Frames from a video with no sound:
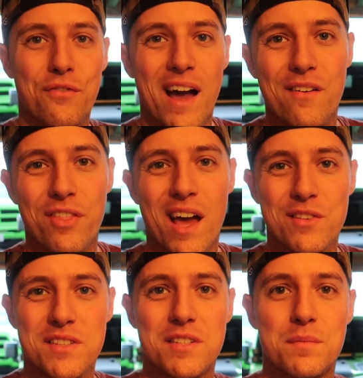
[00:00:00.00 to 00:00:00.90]

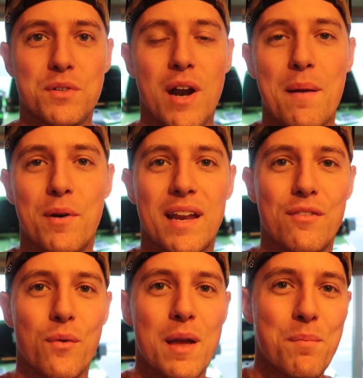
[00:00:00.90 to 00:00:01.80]
5,000 subscriber
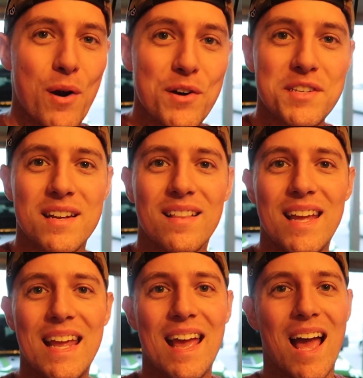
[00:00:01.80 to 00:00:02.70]
giveaway
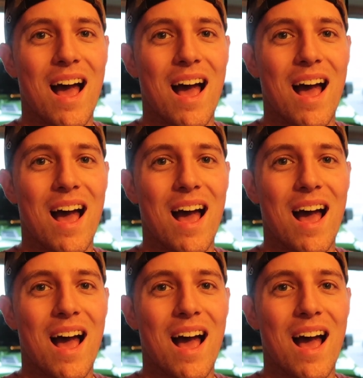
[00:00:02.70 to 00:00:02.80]
personally.